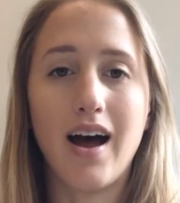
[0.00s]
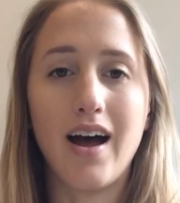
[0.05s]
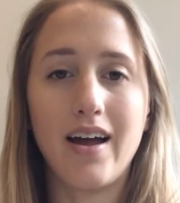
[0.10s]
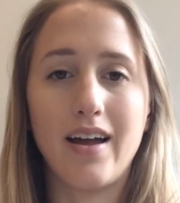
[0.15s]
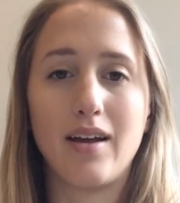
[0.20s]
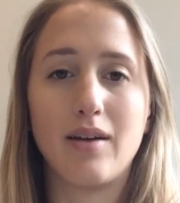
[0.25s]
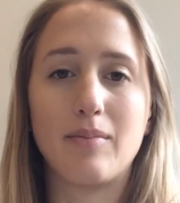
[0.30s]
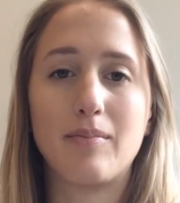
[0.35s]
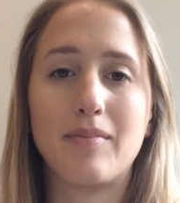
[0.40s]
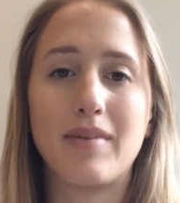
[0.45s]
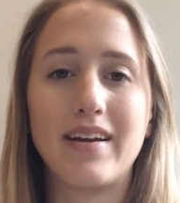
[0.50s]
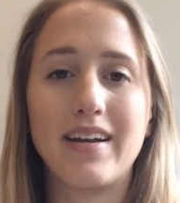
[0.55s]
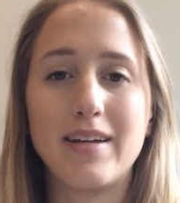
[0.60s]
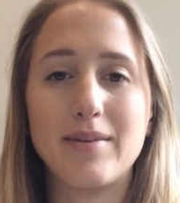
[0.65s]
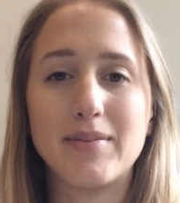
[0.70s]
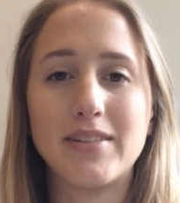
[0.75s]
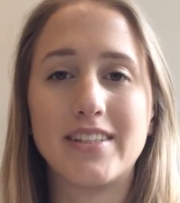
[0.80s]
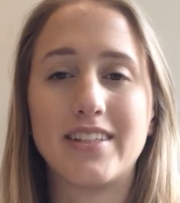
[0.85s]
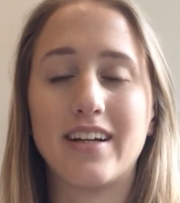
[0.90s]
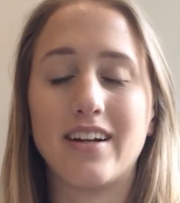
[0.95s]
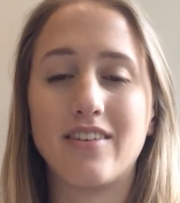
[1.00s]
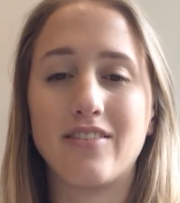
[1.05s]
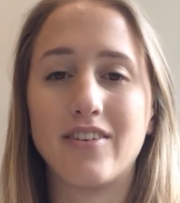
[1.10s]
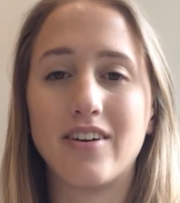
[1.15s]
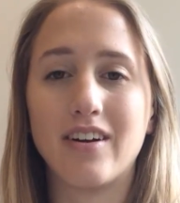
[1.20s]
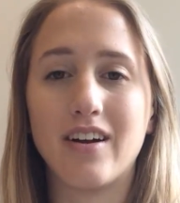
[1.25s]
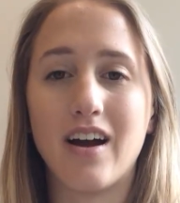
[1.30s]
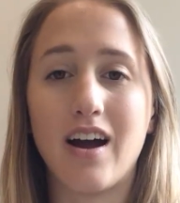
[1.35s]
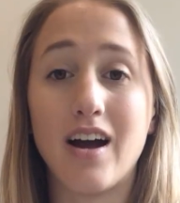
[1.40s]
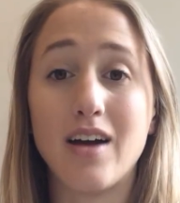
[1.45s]
Hi, my name is
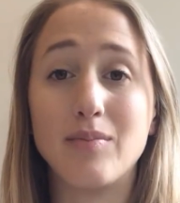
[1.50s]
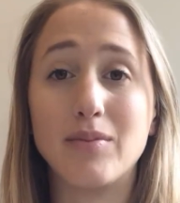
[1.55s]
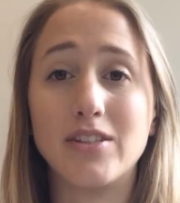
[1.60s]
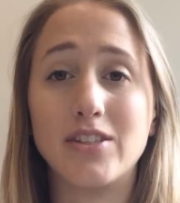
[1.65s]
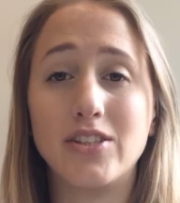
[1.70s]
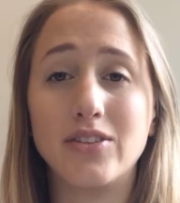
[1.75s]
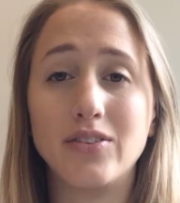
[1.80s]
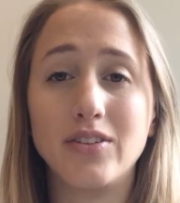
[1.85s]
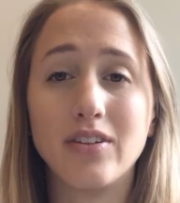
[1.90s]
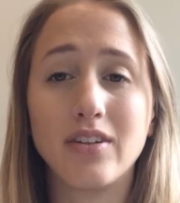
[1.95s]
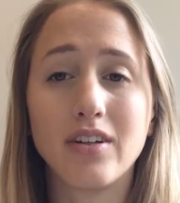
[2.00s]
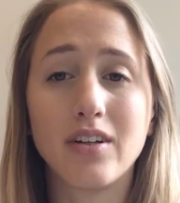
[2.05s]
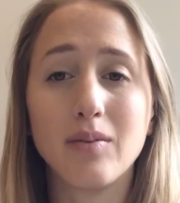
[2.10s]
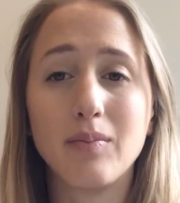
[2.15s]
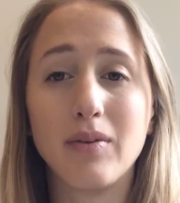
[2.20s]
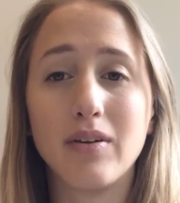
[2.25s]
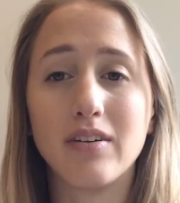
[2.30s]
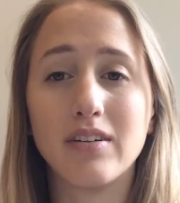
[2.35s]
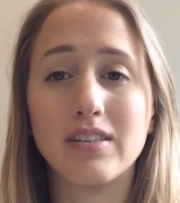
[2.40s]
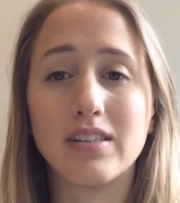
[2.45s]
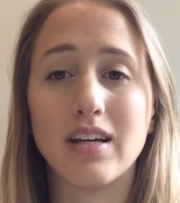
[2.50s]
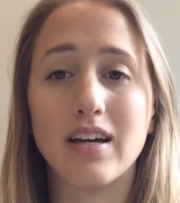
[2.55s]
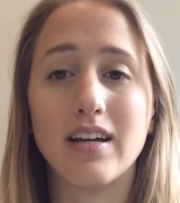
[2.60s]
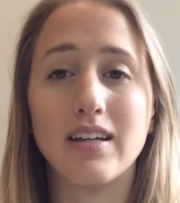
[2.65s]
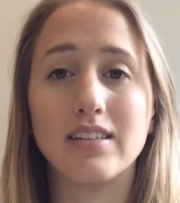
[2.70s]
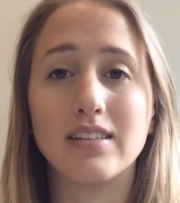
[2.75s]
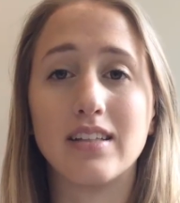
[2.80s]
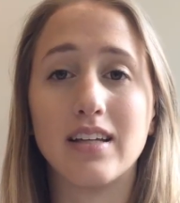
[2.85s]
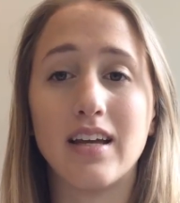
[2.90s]
Jennifer. I'm a junior in computer science,